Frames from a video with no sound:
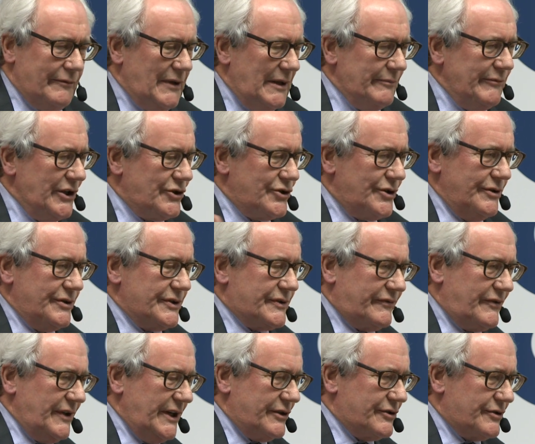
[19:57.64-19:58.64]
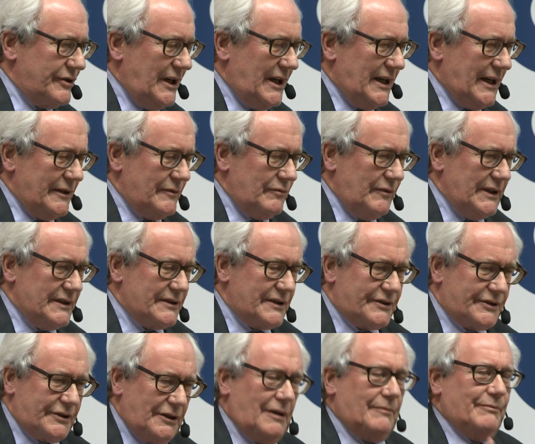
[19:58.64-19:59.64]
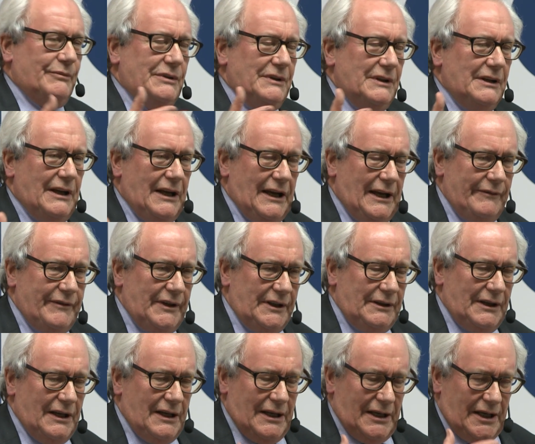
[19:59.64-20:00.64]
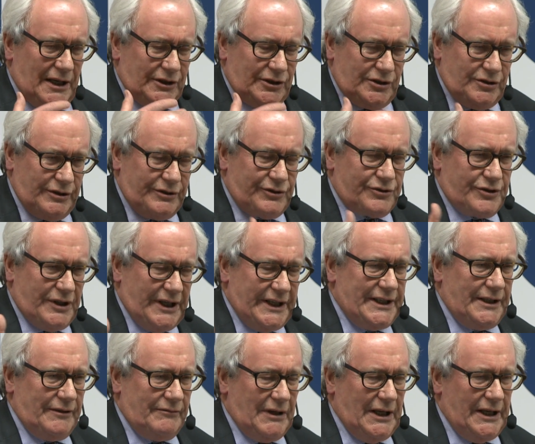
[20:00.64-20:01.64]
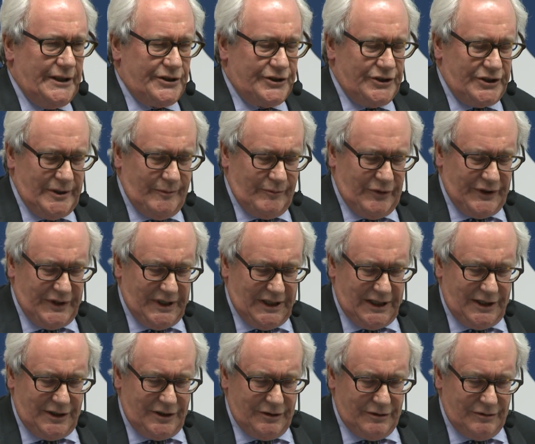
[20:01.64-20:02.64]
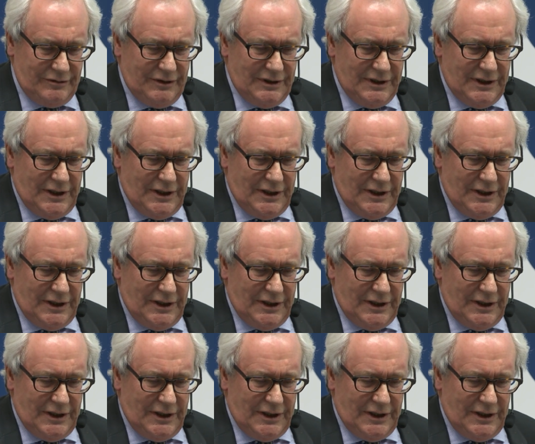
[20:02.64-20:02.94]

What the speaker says: when we choose free trade, we stop having a good trading relationship with the EU.